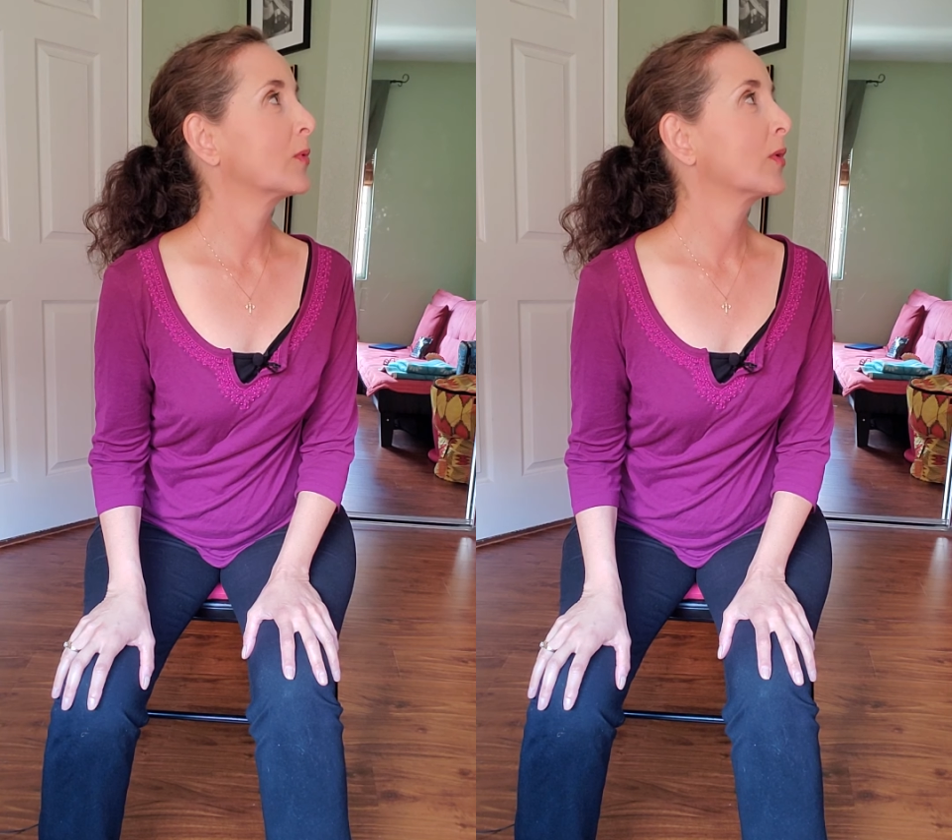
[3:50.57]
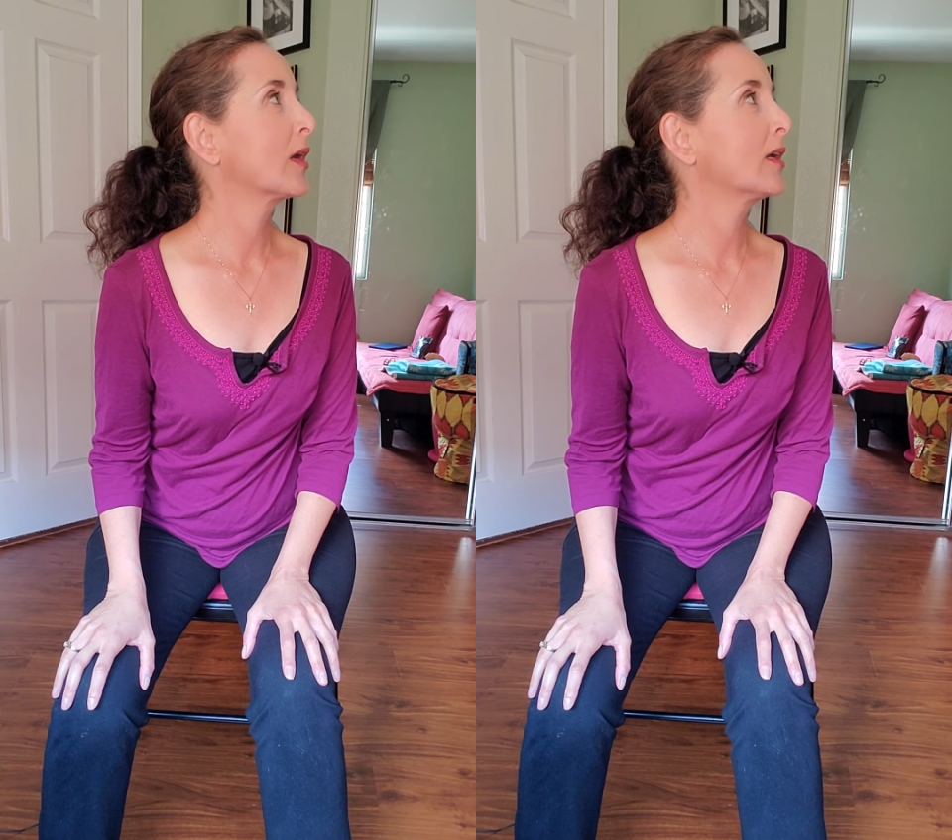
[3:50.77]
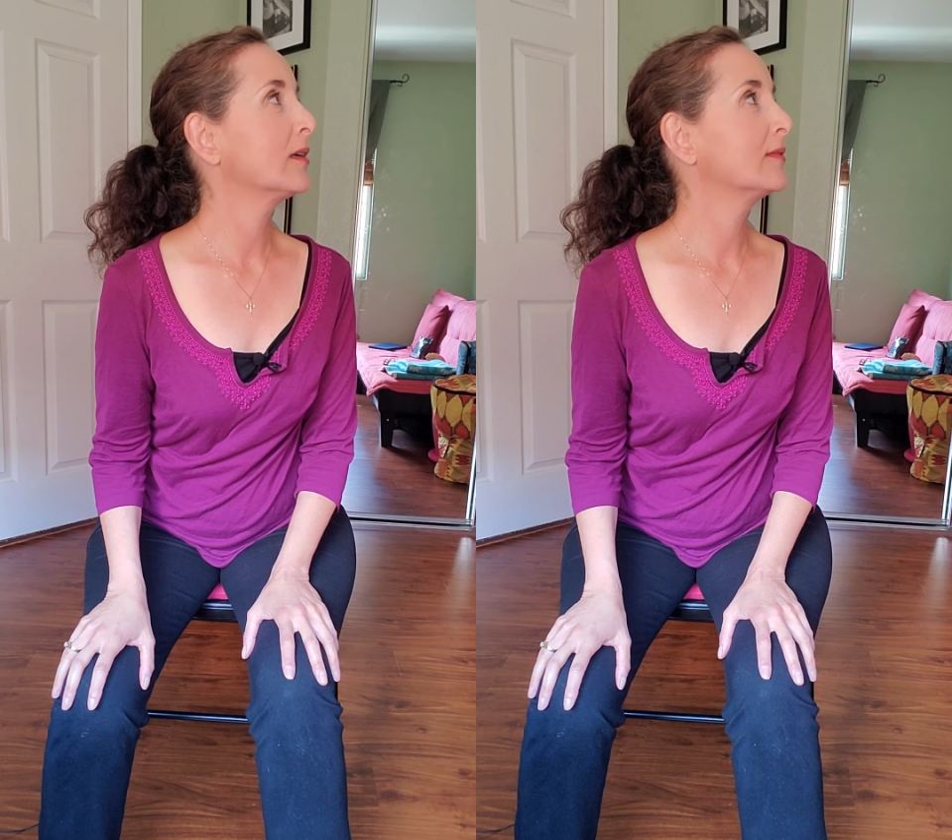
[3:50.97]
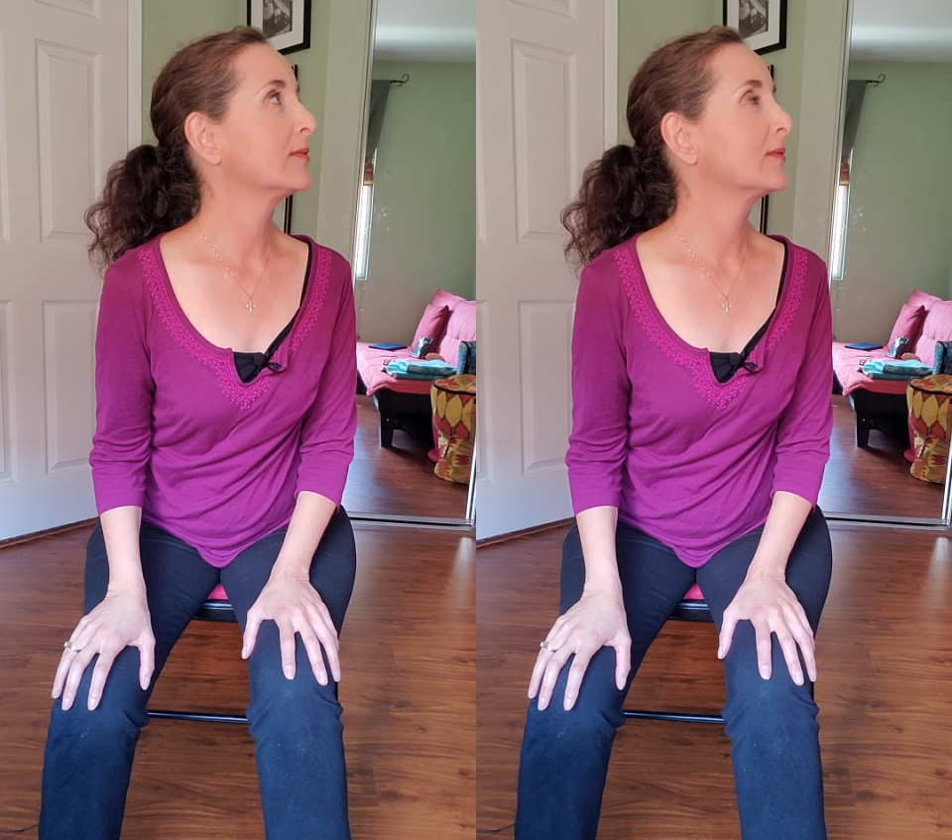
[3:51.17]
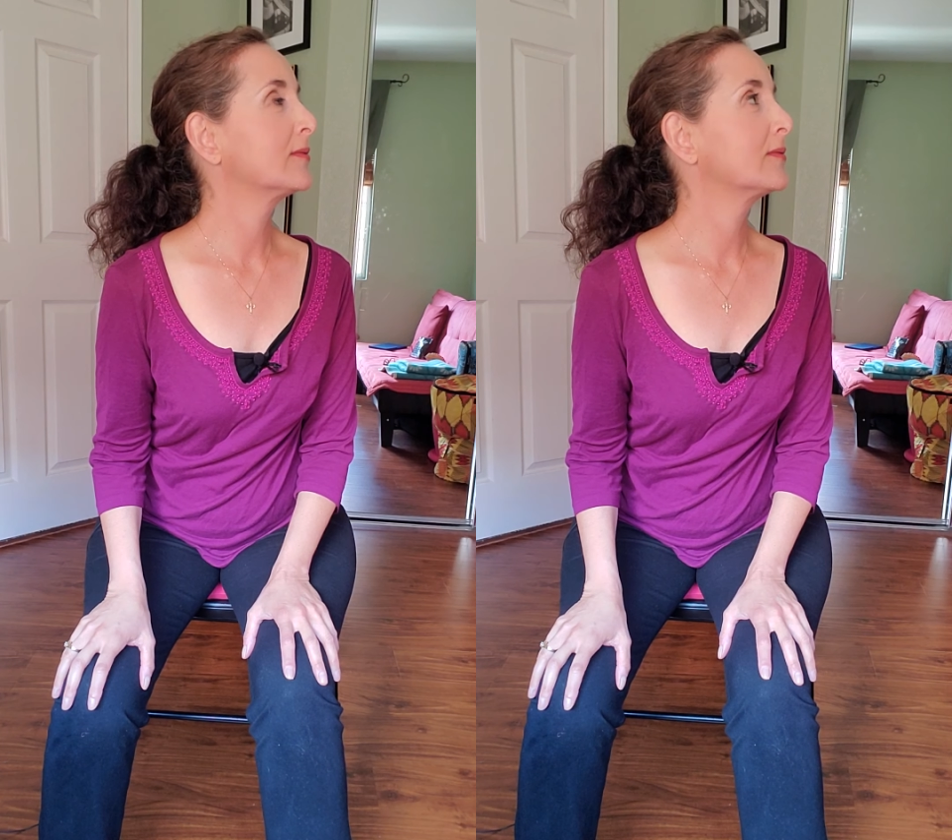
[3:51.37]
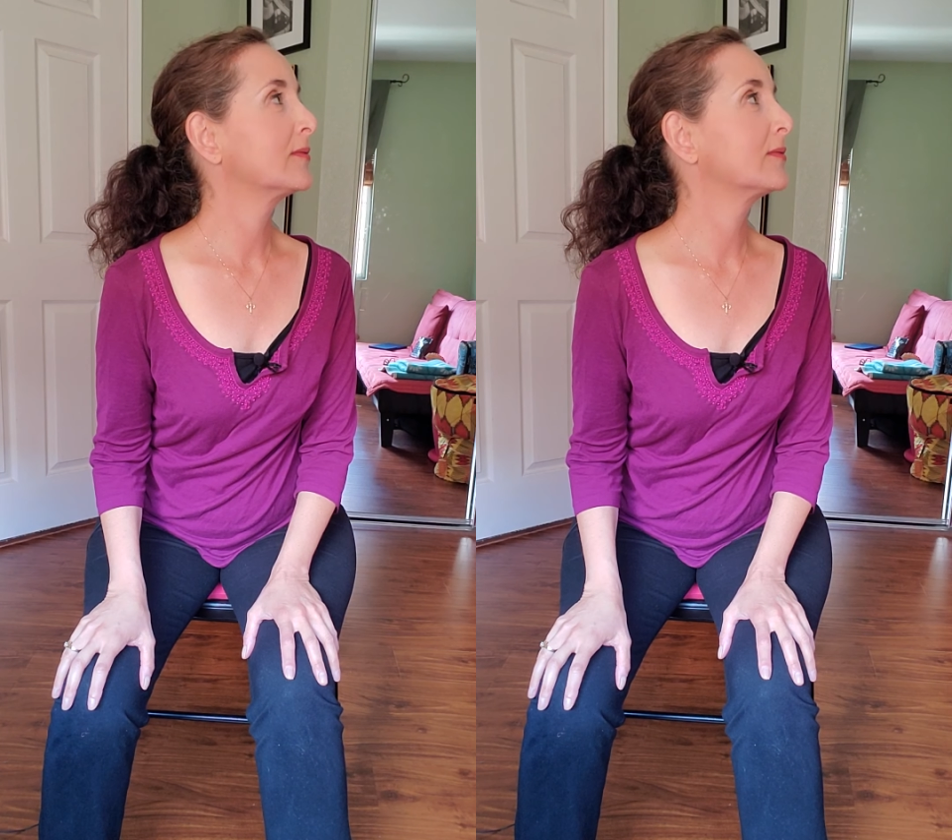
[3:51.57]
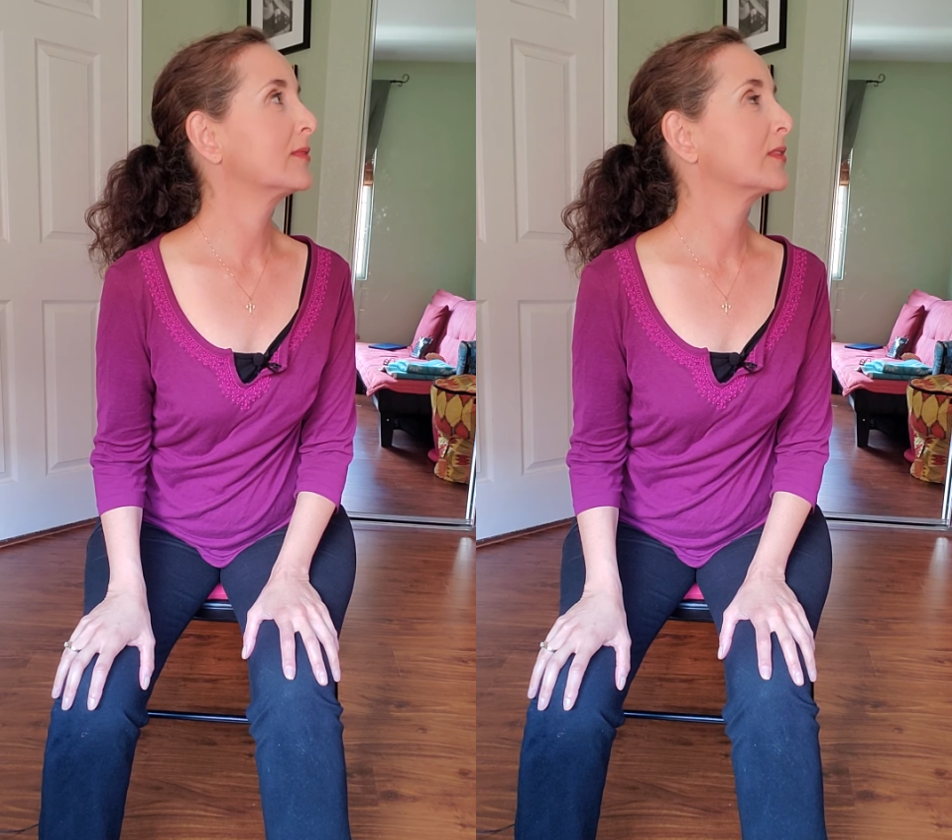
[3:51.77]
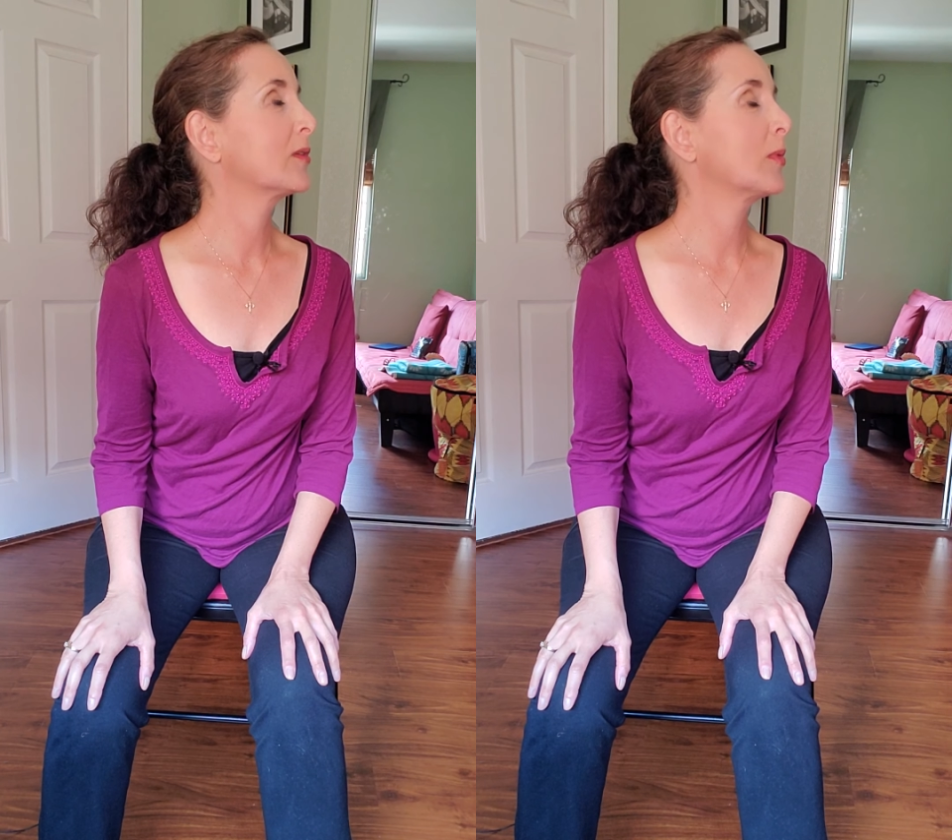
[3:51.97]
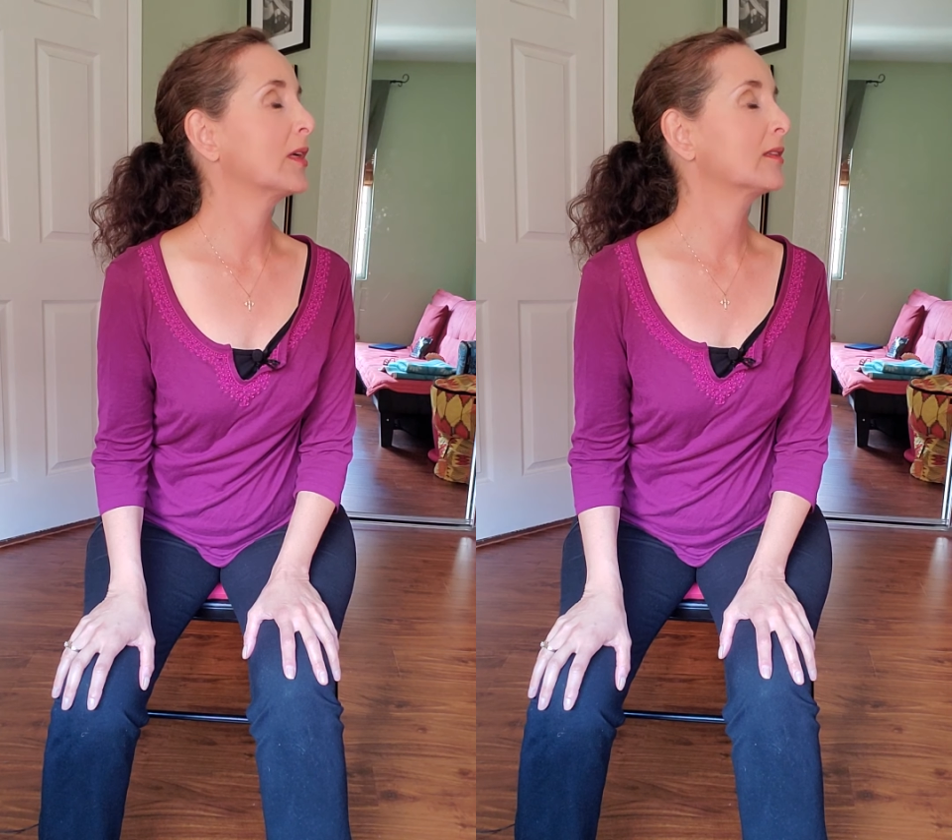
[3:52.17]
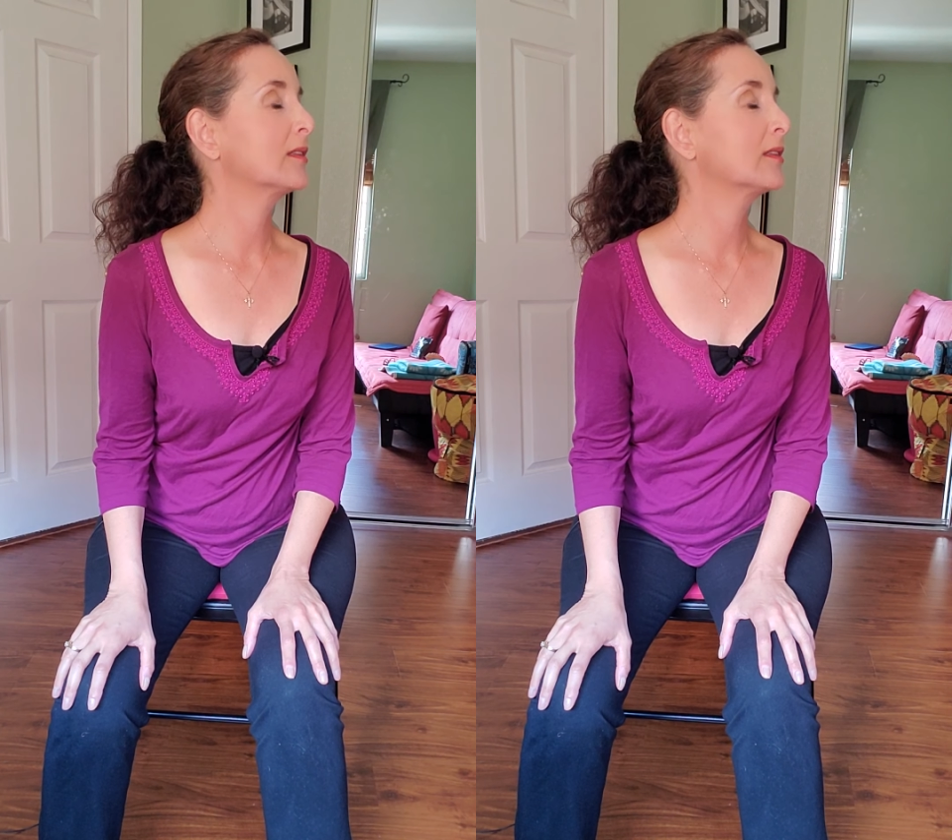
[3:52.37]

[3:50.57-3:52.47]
Okay, so make a